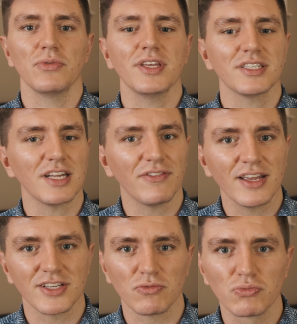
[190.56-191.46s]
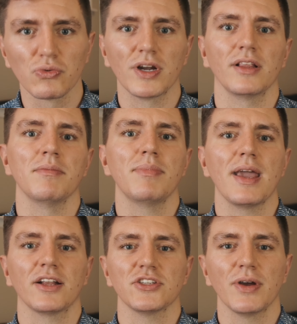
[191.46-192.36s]
this stuff has a real
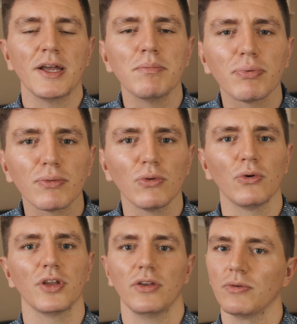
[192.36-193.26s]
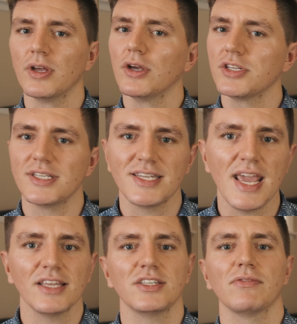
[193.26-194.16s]
impact. So I implore you to
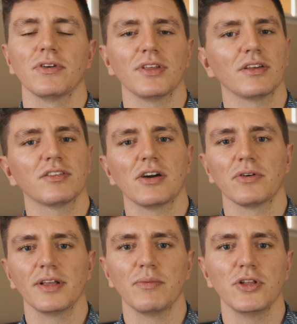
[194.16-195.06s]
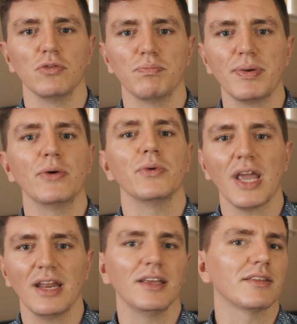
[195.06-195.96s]
test everything thoroughly when you build
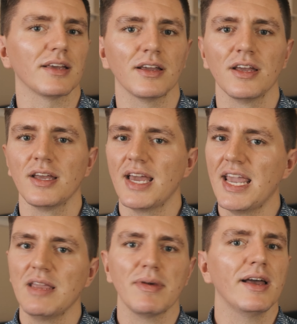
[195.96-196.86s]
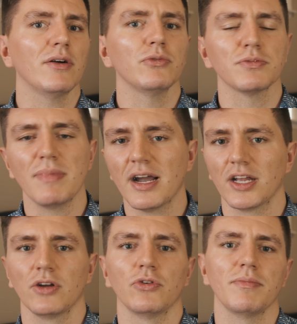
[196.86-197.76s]
anything. Emails,
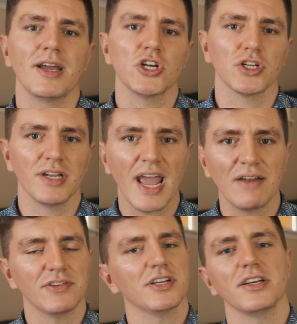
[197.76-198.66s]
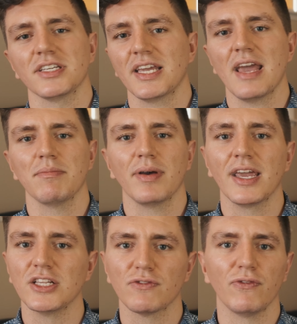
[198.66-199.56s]
marketing automation, advertising
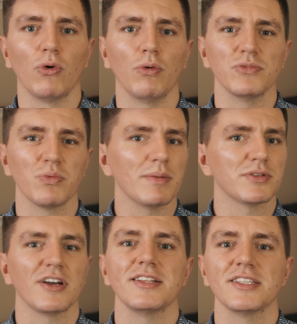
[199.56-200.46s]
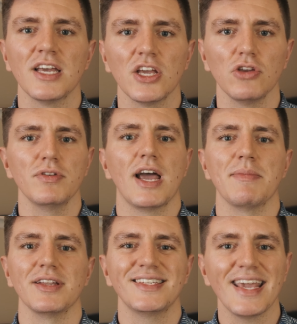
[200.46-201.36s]
campaigns, forms, websites, you name
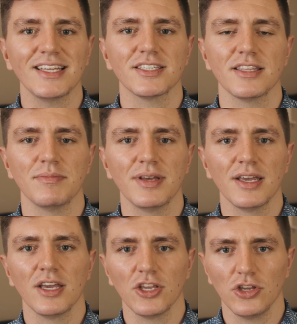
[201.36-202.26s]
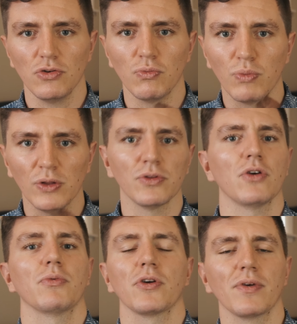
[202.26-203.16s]
it. Test them. You will
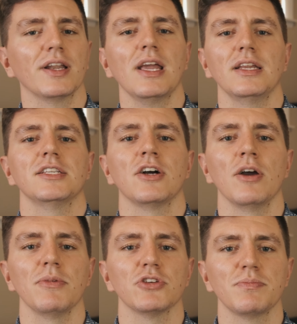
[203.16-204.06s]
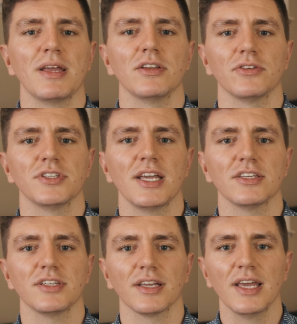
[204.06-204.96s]
not regret any time you spend on
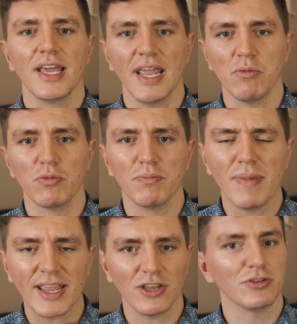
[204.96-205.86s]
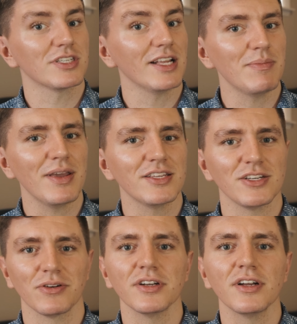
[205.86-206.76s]
testing. It will make you sleep
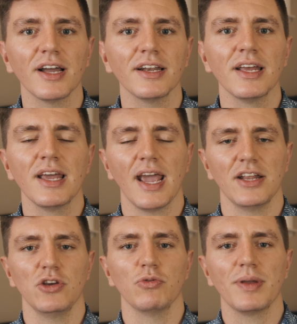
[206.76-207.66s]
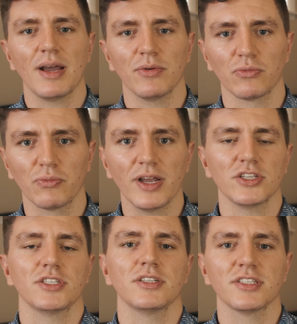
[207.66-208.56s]
easier at night, and you will be able to
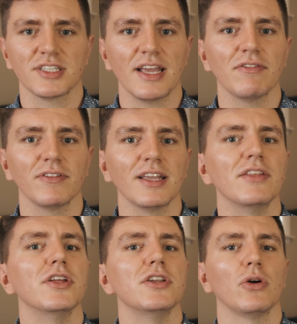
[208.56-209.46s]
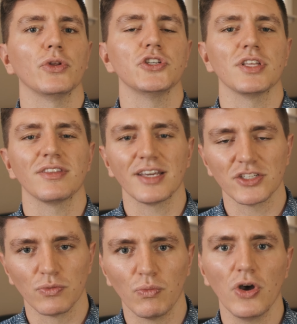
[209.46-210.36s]
rest safely in the knowledge that
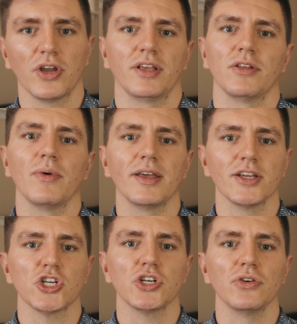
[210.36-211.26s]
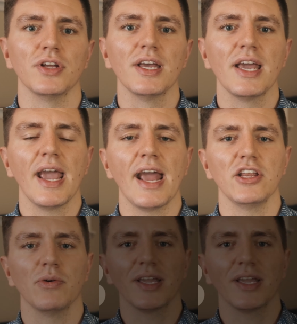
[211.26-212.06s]
things are working the way they should, and you are